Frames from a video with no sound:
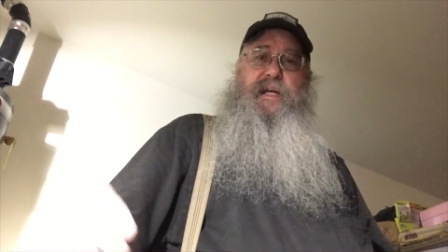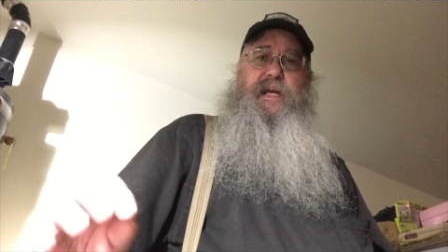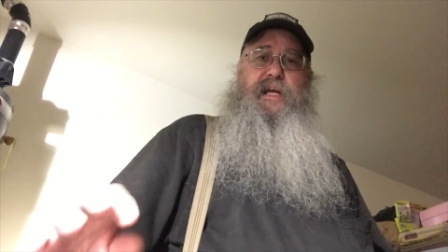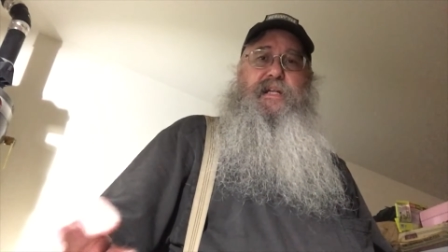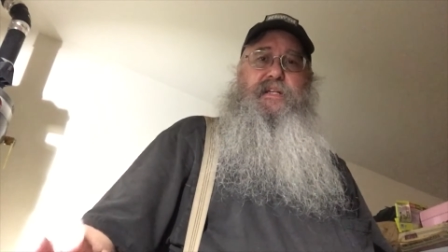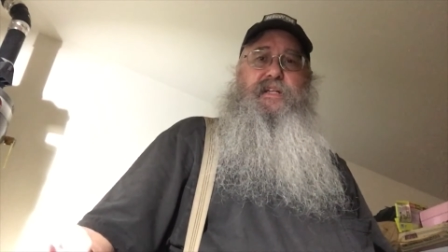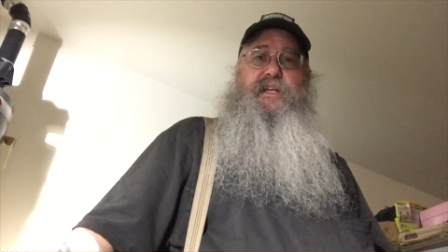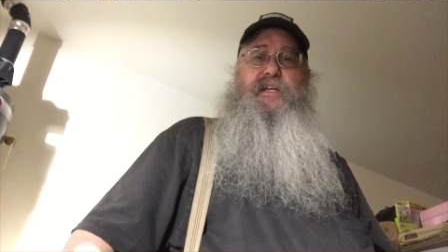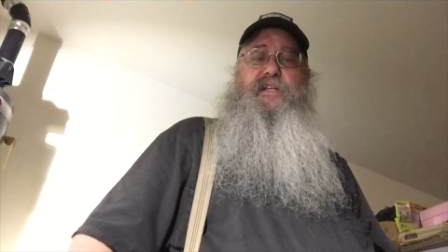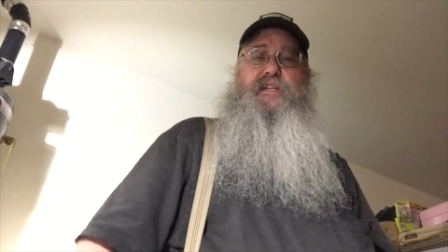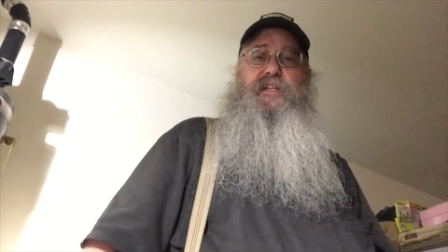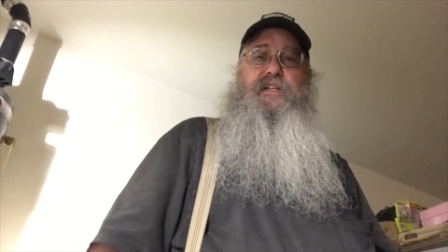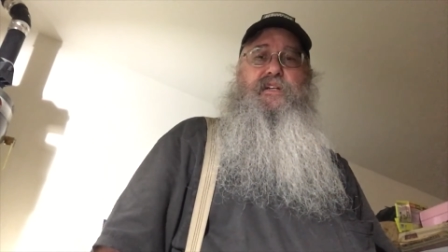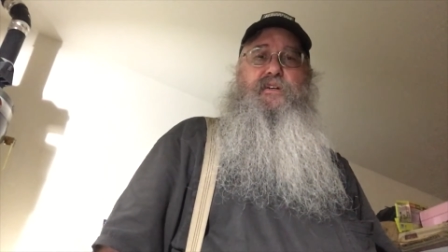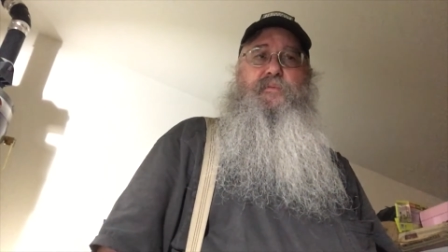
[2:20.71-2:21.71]
And,
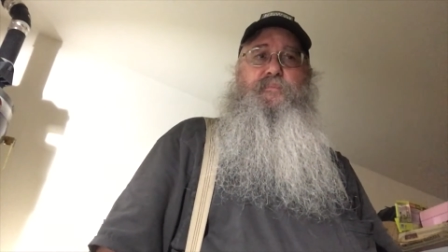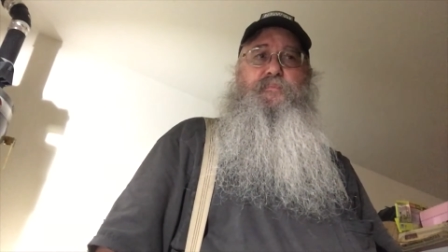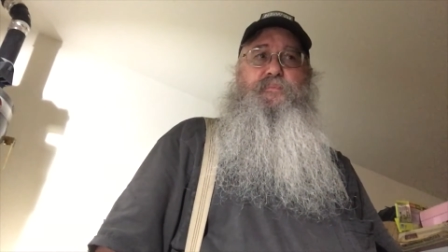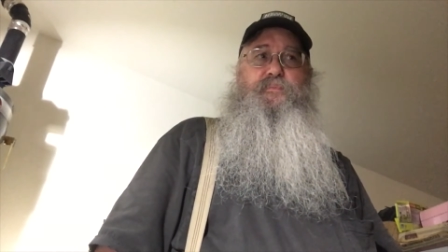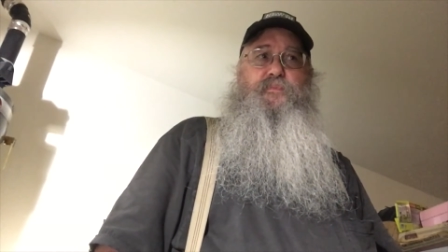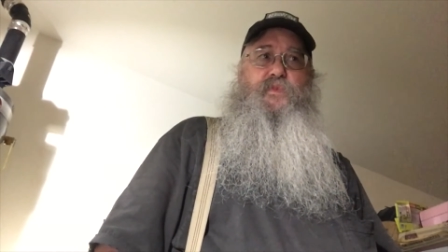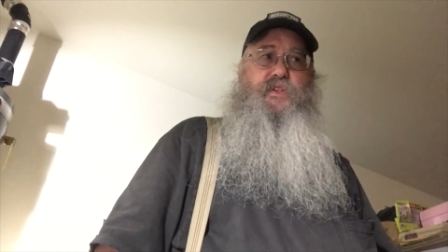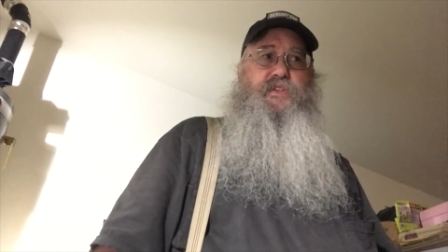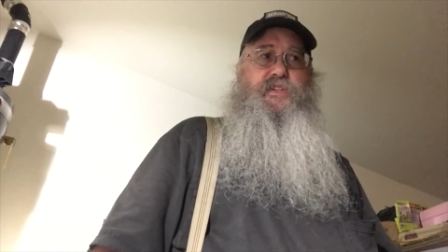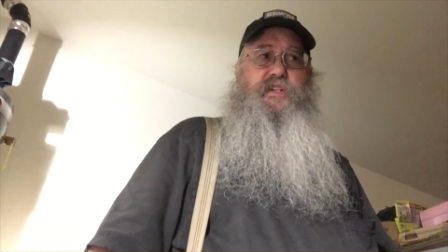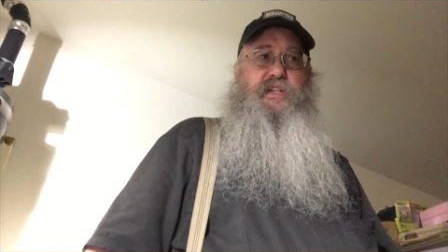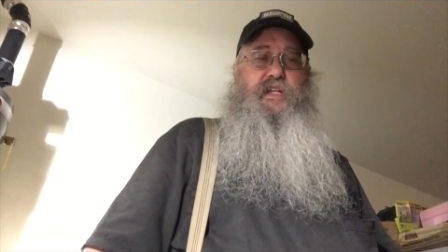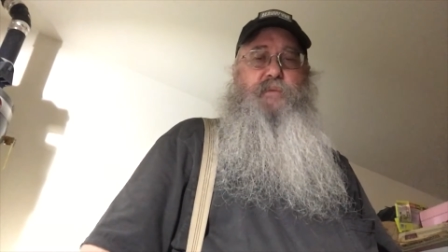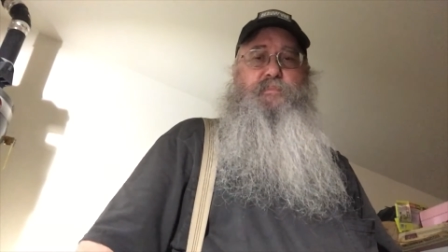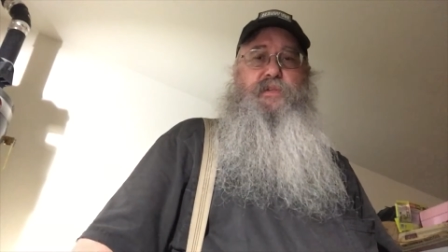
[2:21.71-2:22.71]
with
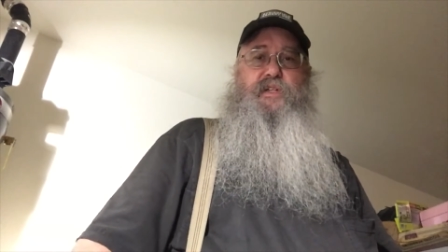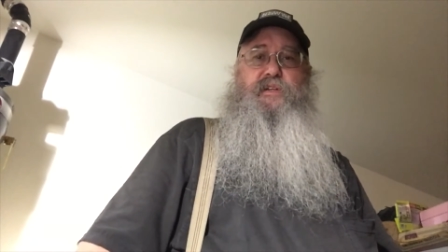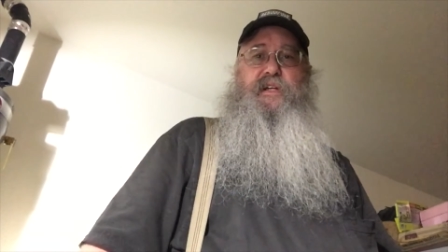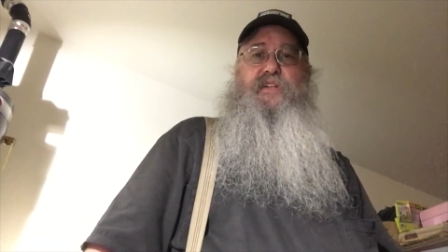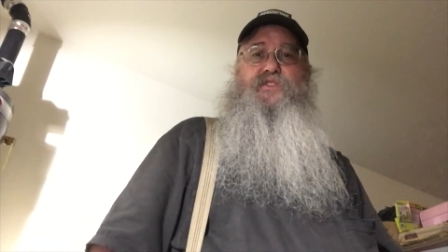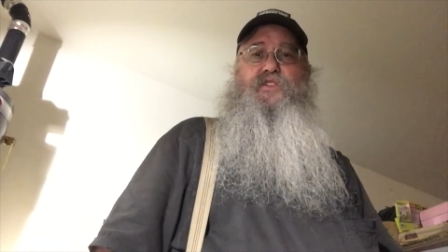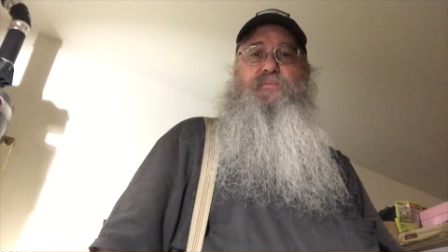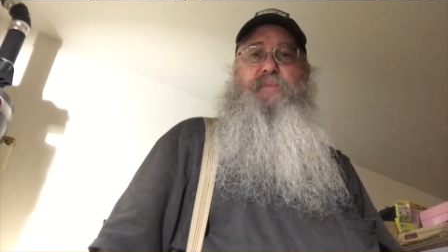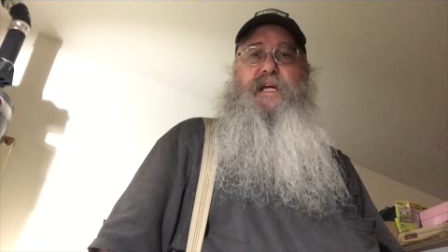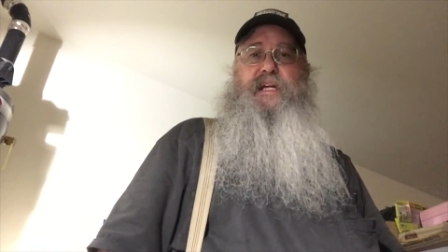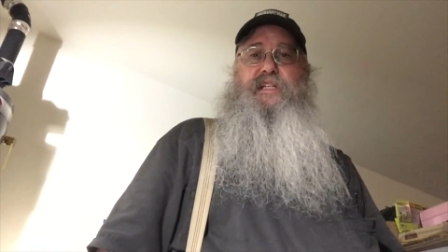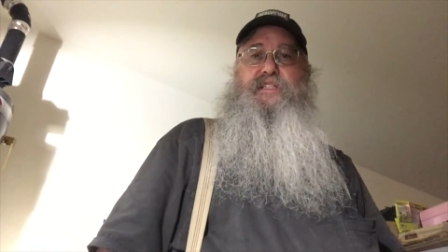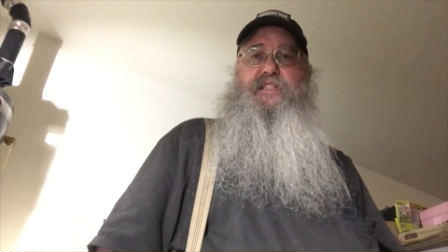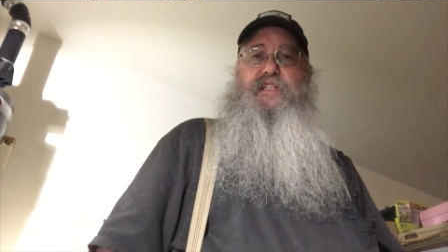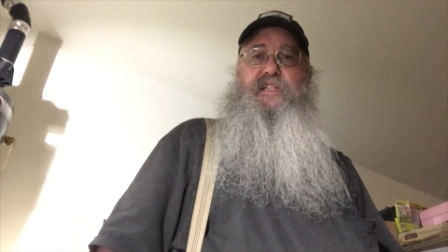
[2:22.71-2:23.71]
a couple of extra
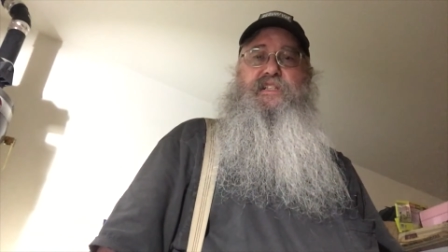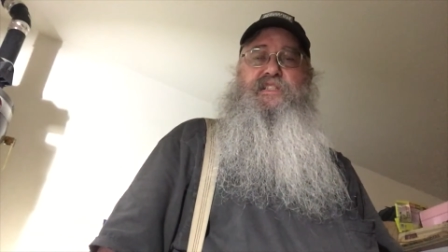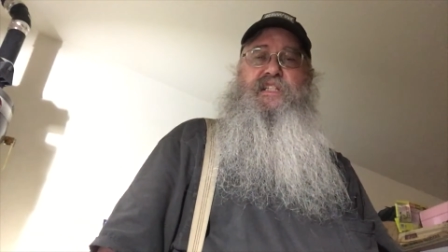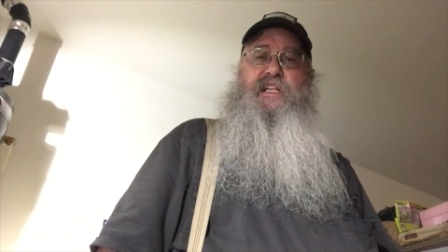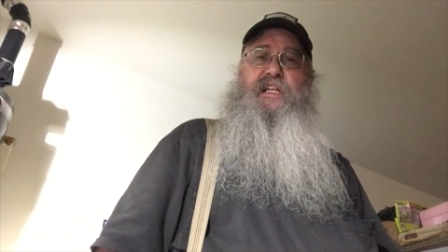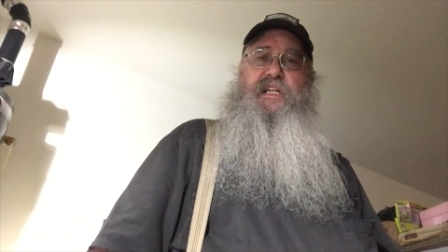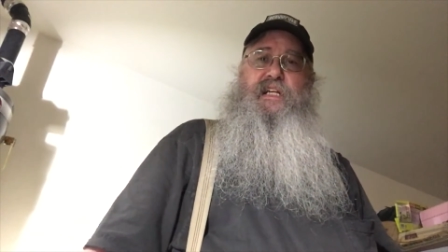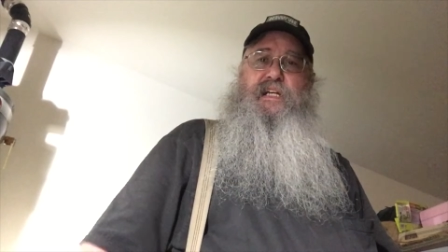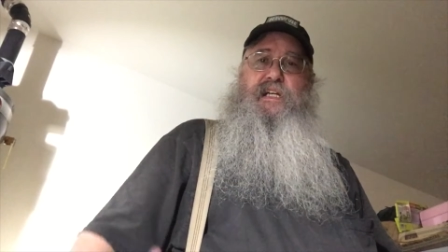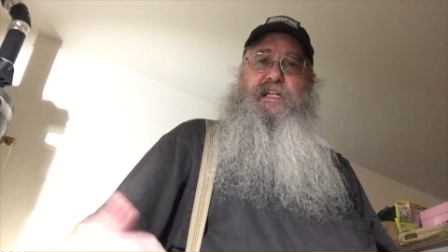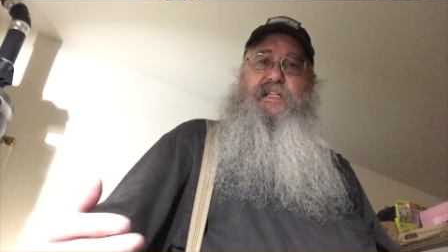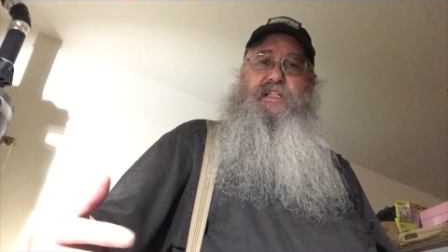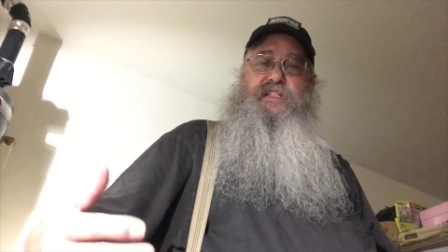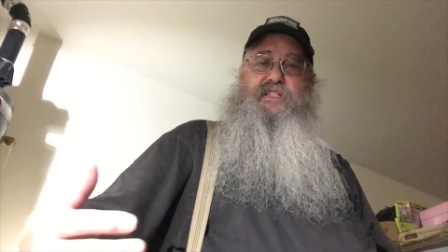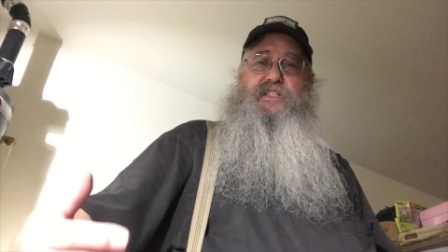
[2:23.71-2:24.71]
magazines,
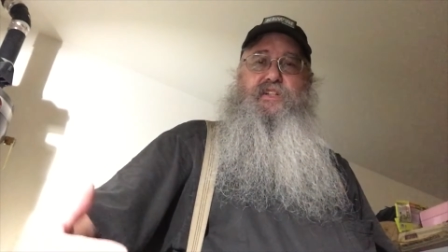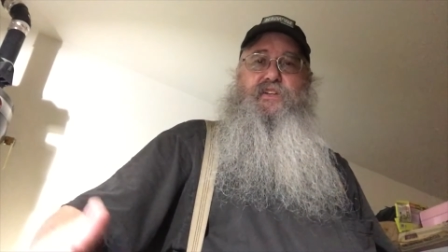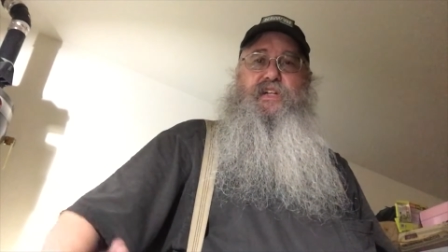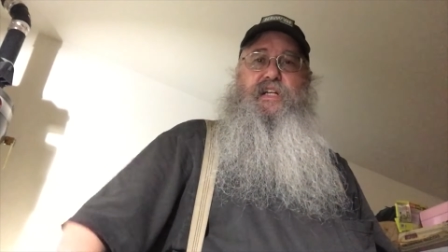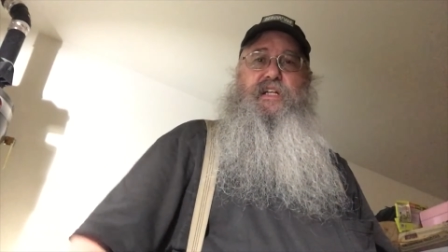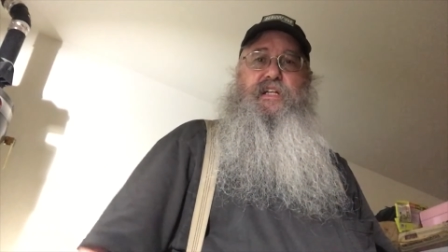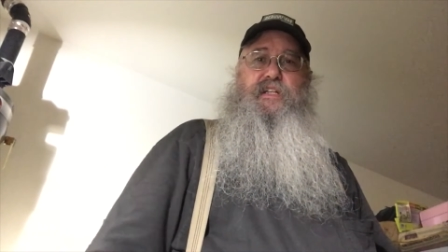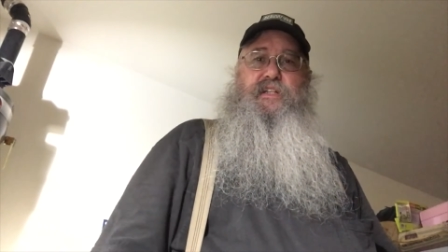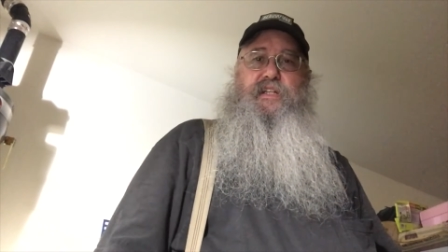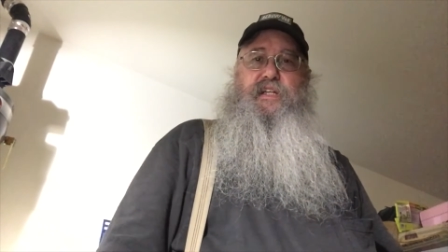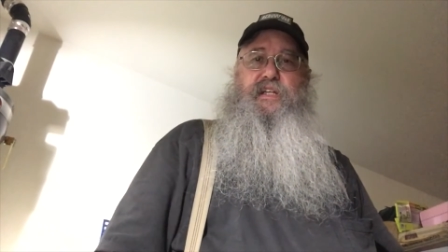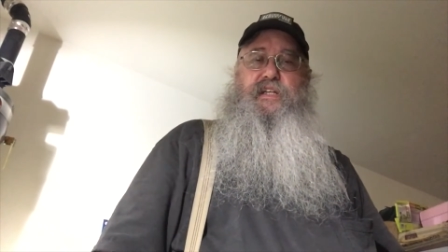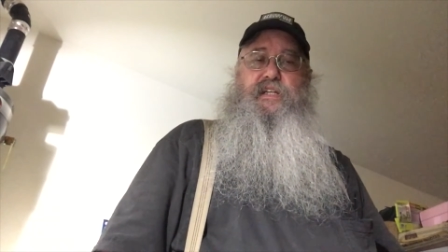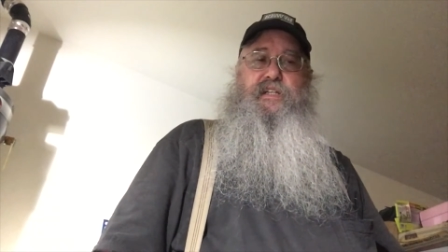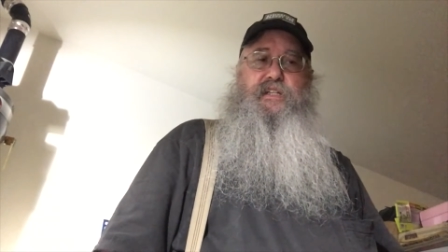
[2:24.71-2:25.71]
you still get in the,